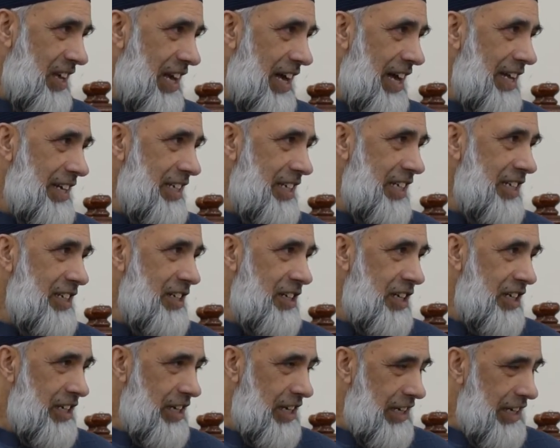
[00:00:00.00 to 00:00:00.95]
And
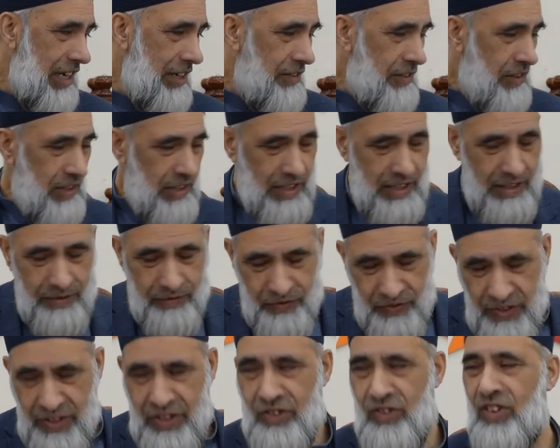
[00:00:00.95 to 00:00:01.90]
and
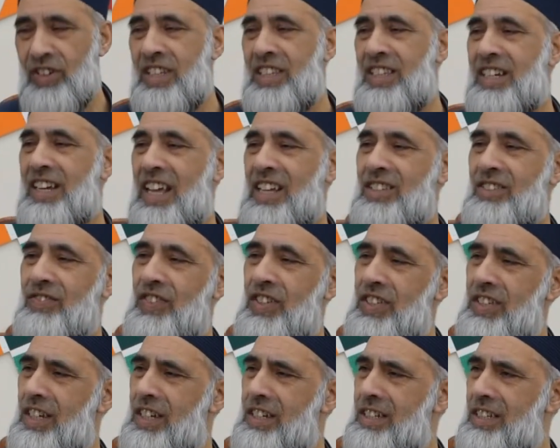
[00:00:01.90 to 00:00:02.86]
further on in the next
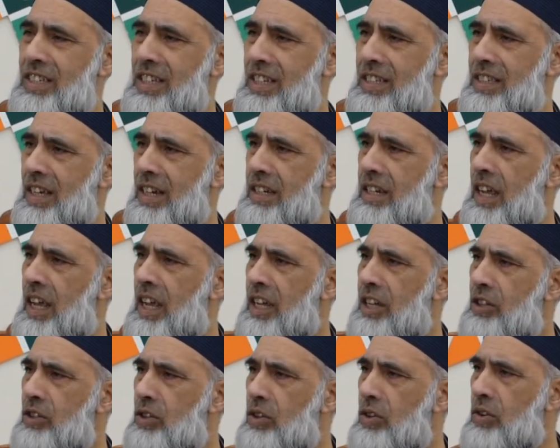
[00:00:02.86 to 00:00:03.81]
verse, it says that,
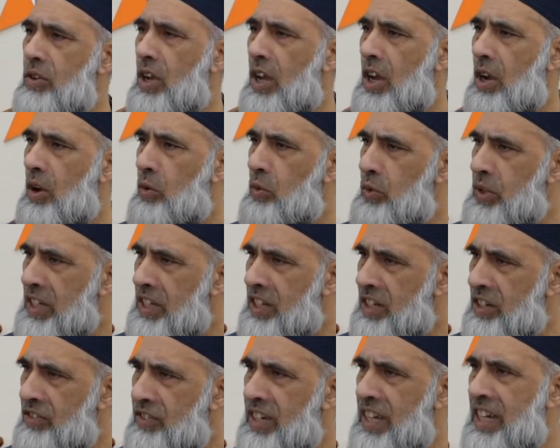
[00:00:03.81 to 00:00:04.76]
you know, we
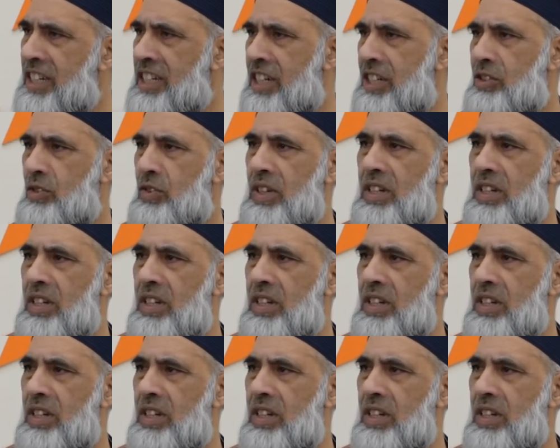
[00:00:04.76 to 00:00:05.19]
created you.